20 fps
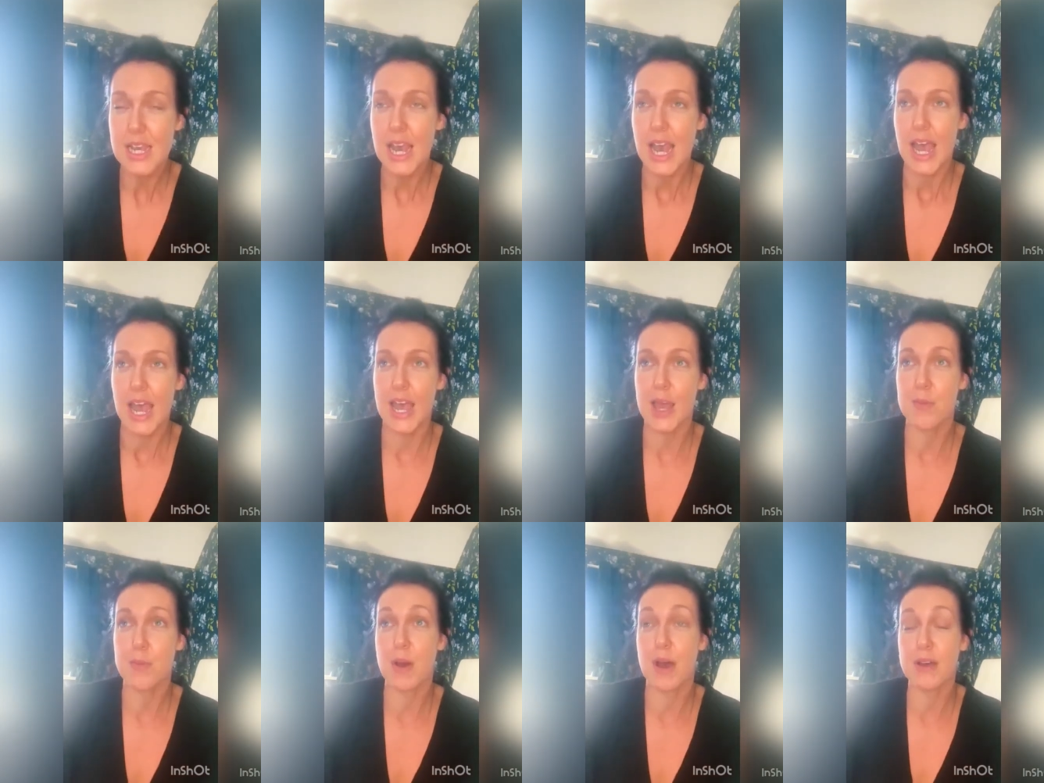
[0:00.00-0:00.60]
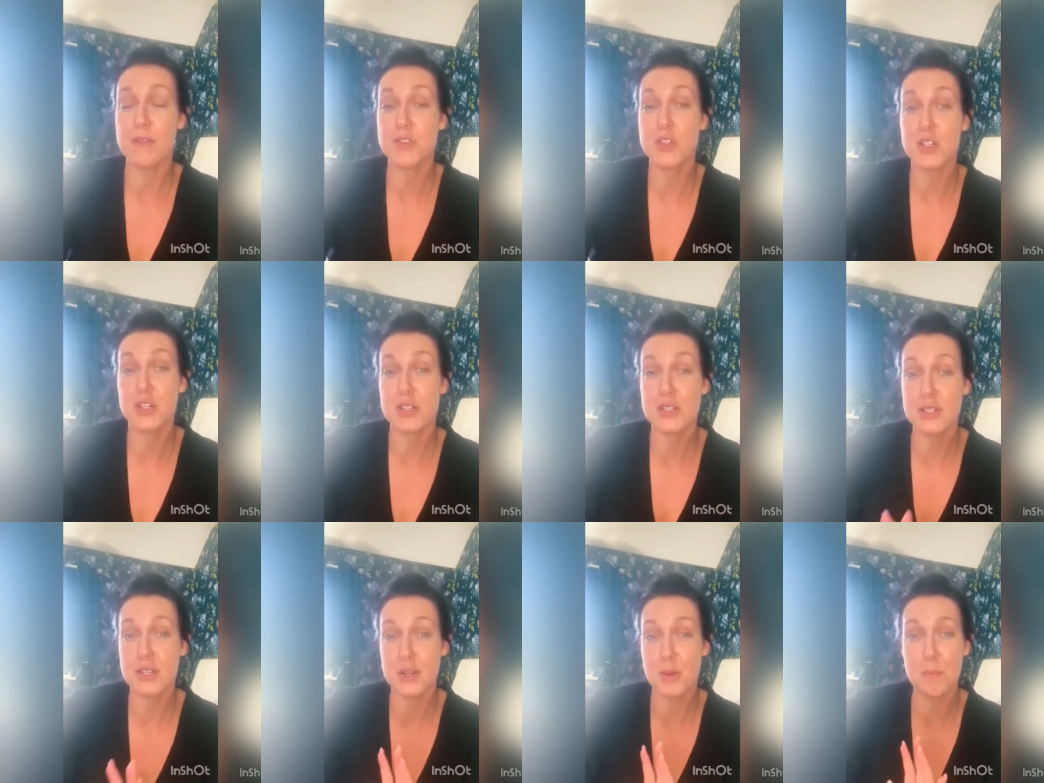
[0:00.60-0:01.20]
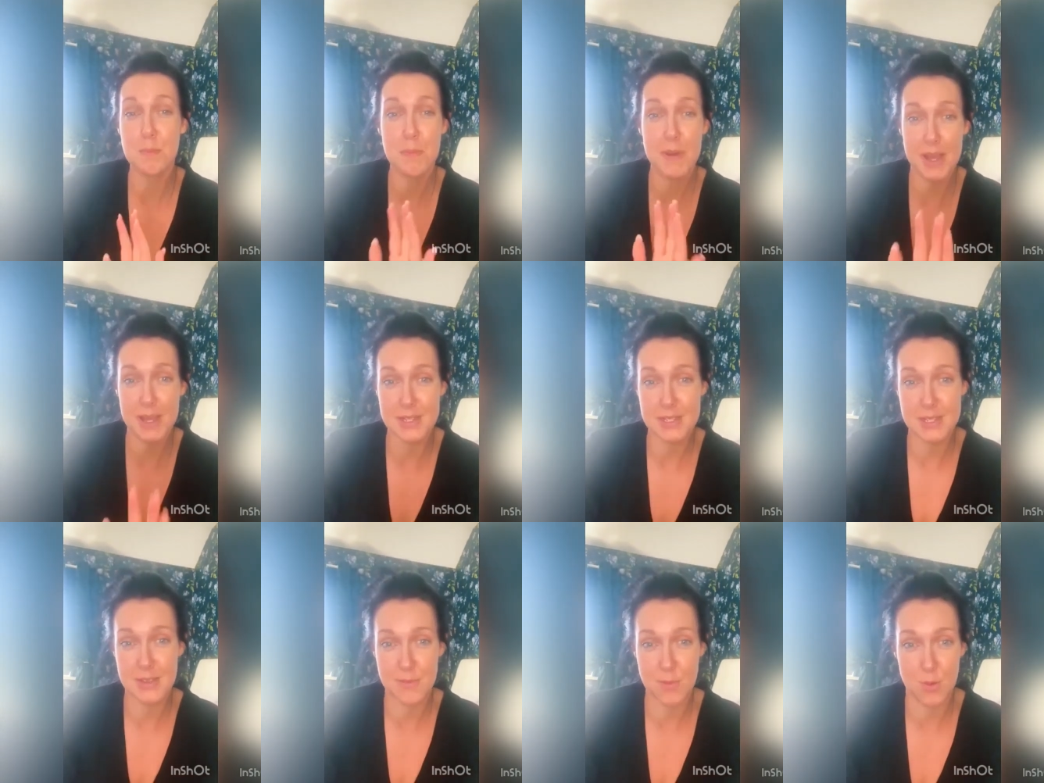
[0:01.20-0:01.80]
I've just done a
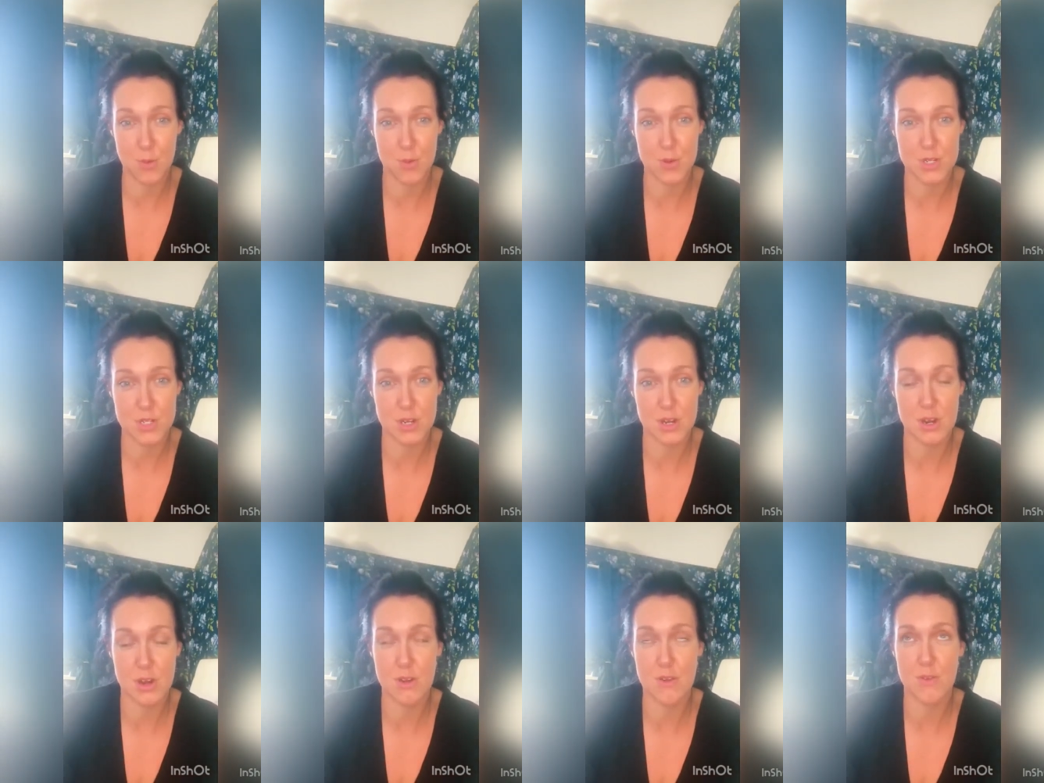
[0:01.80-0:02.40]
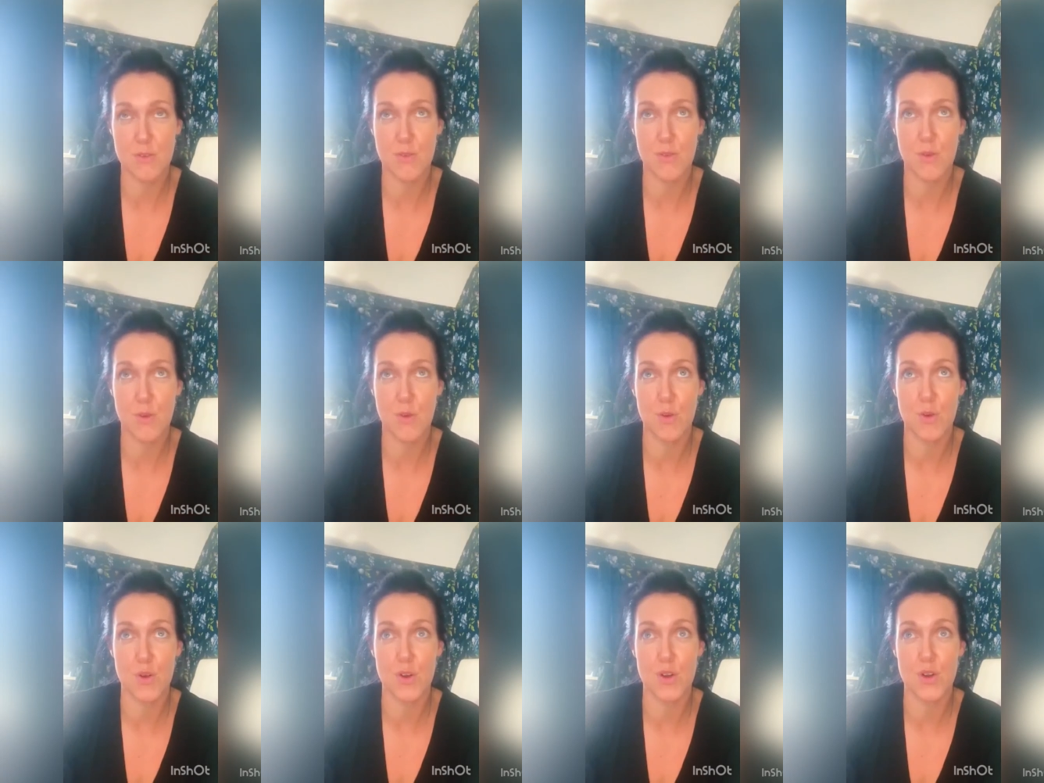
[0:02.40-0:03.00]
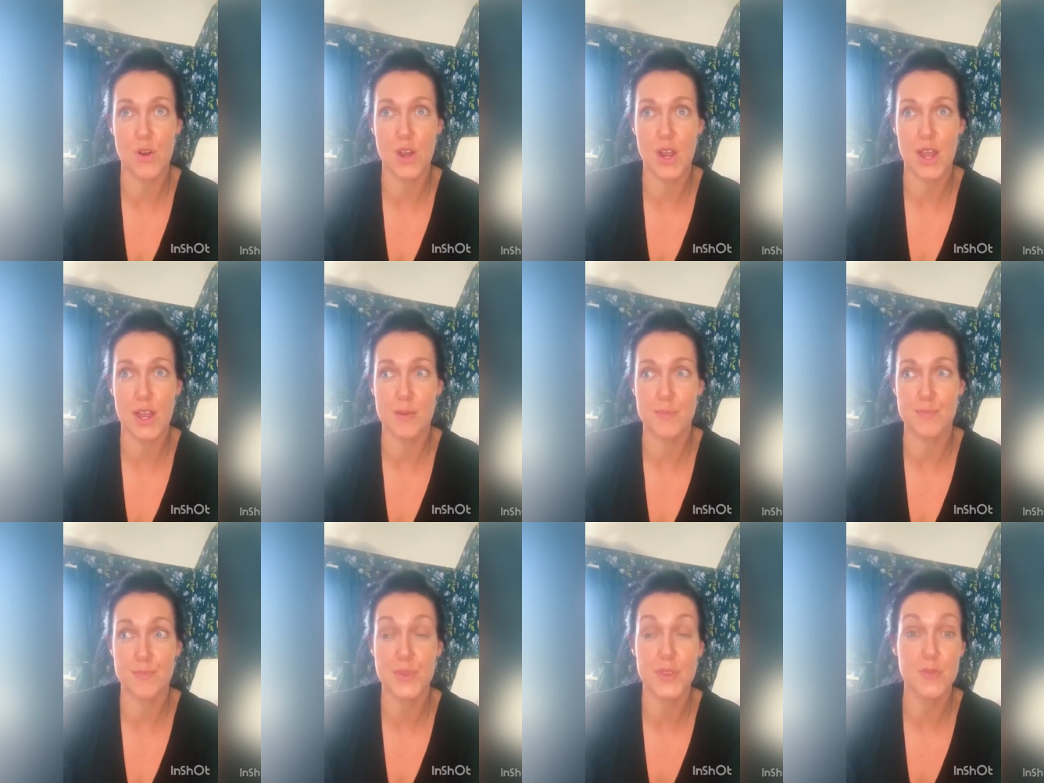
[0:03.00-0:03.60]
massive order
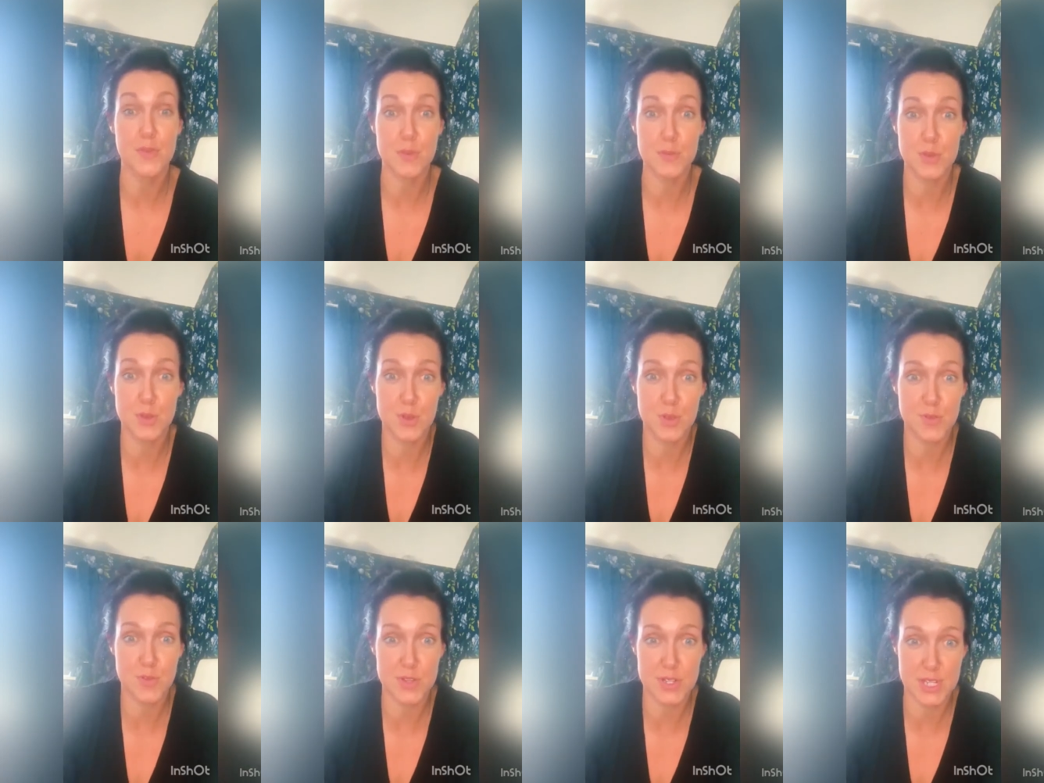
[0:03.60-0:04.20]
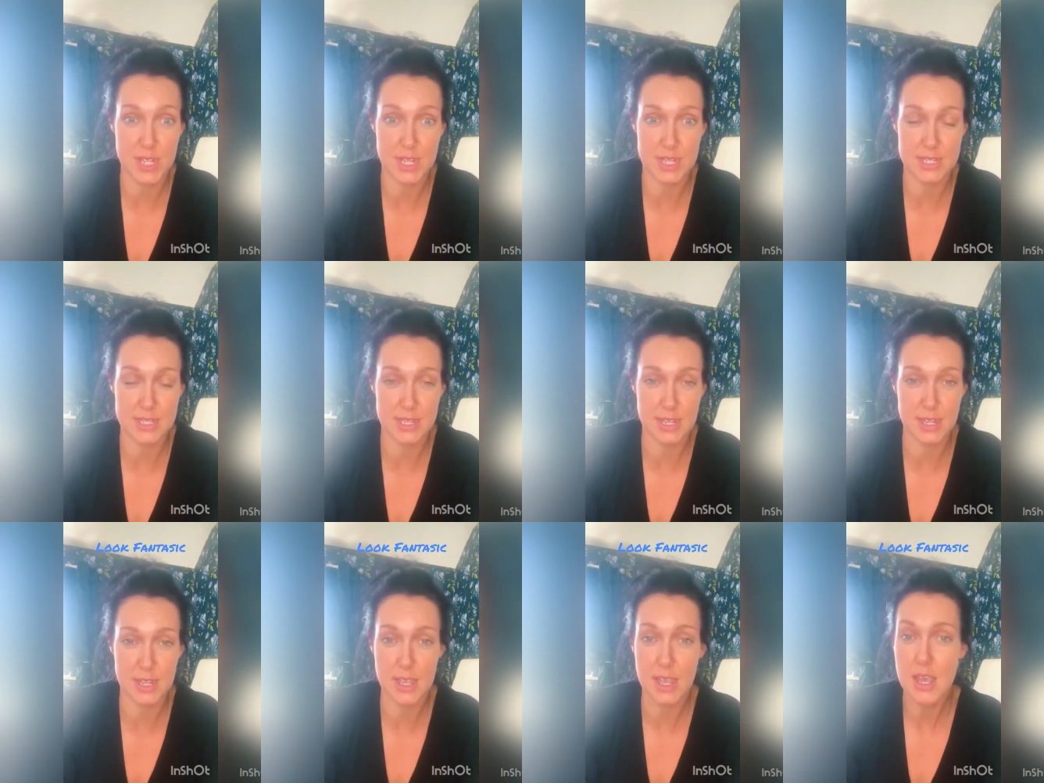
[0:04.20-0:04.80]
from Look Fantastic.